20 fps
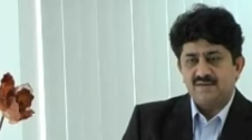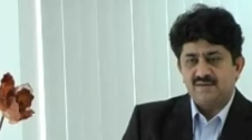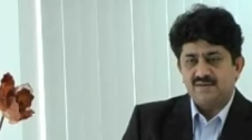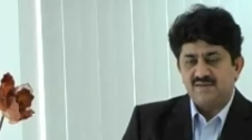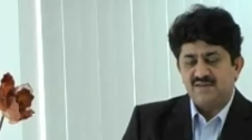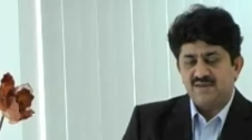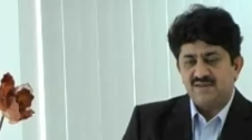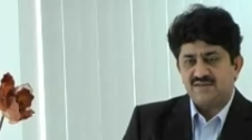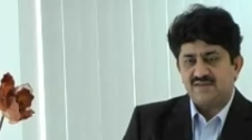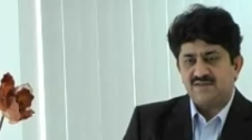
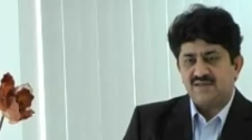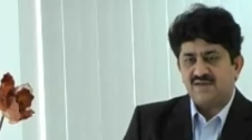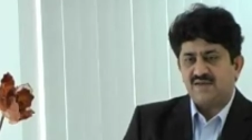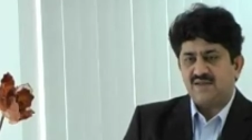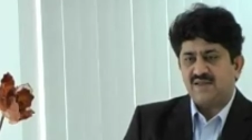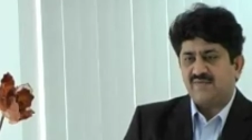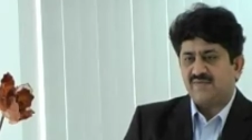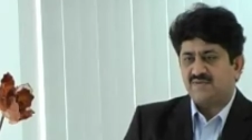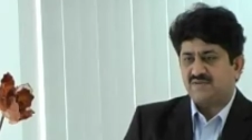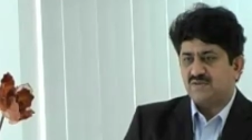this then
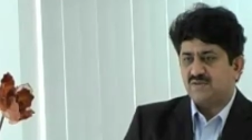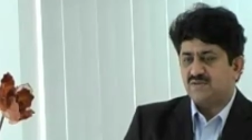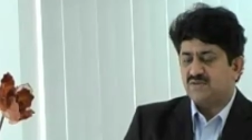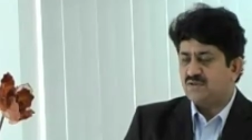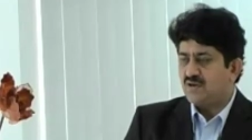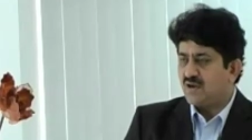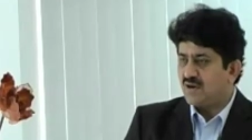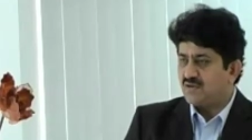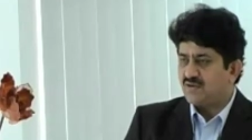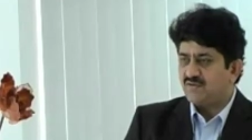gave us a
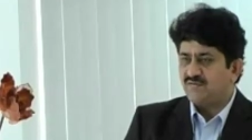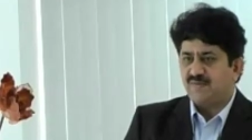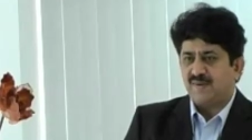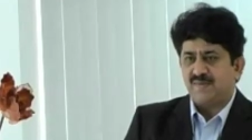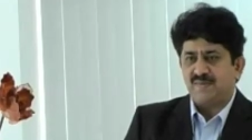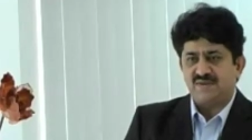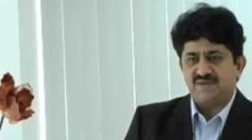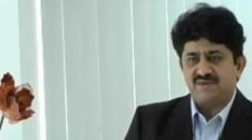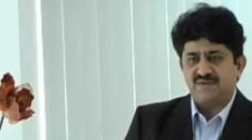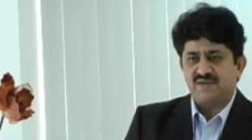lot of
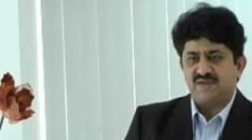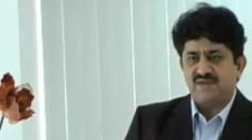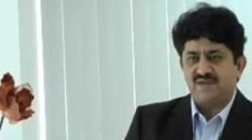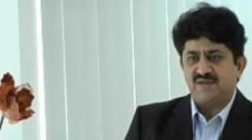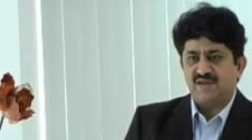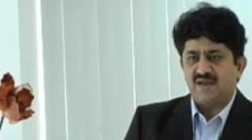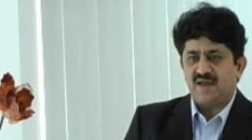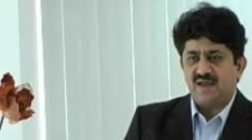publicity,